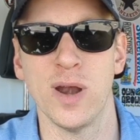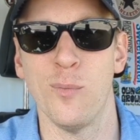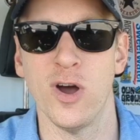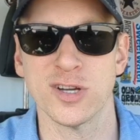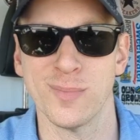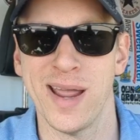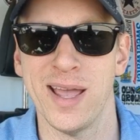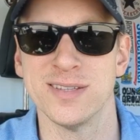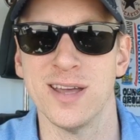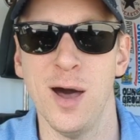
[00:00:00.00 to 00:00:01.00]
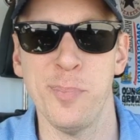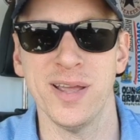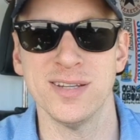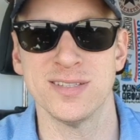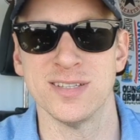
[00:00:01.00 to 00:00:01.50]
I'm washing my hands up
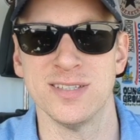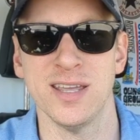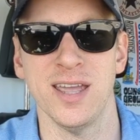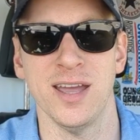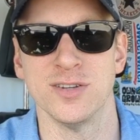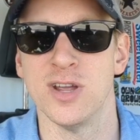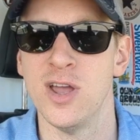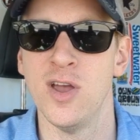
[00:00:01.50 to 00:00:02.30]
against the sink edge.